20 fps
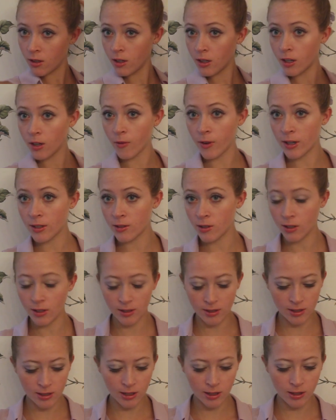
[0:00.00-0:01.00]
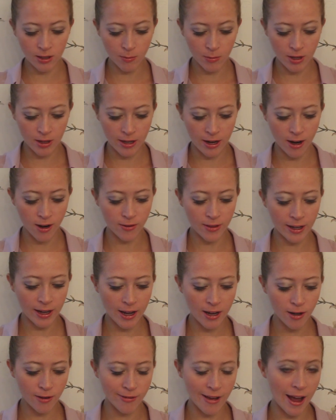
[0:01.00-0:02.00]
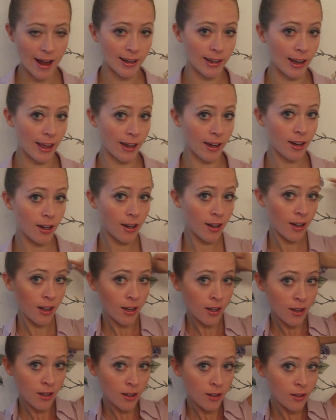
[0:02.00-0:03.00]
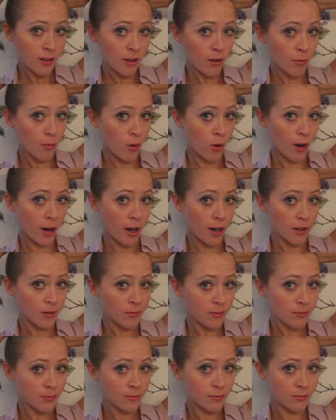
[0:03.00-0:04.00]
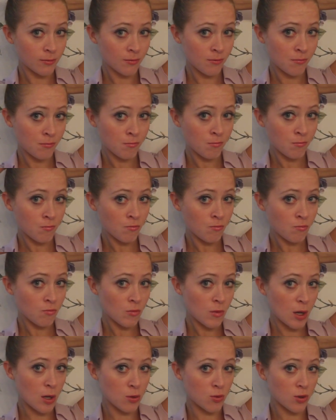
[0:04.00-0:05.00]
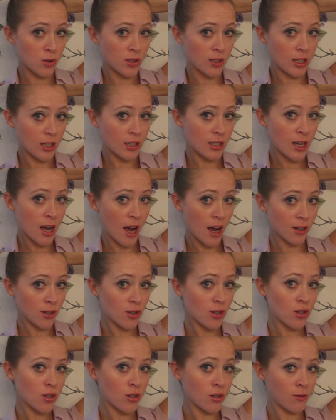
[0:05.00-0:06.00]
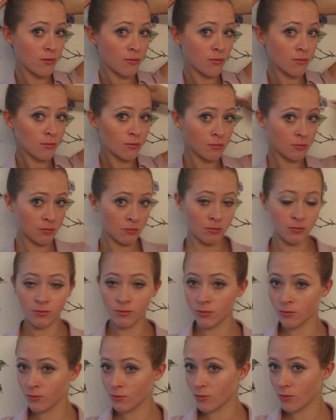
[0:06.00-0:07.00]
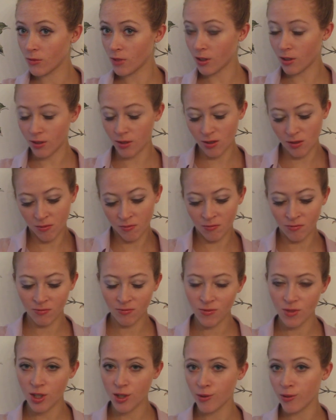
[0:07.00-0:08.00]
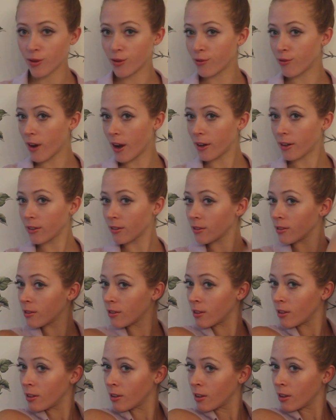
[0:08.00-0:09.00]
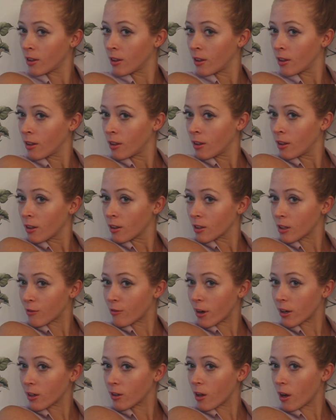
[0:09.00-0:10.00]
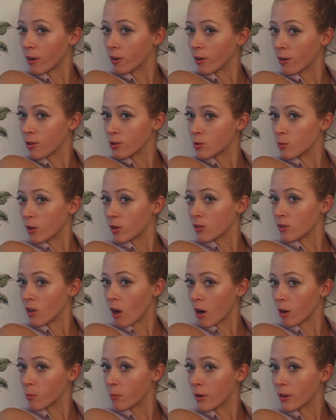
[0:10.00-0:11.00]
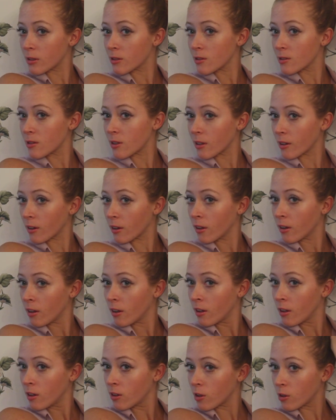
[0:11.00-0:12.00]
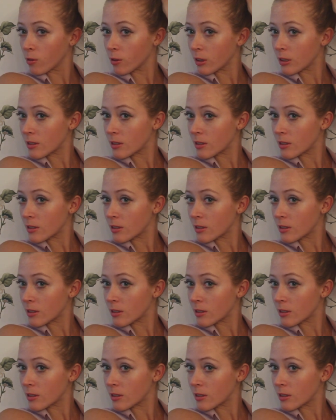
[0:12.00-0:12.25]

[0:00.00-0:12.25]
Anyways, you can stick them in there and they kind of add like more interesting touch, just for fun. I find a lot of girls wear sock buns and they're really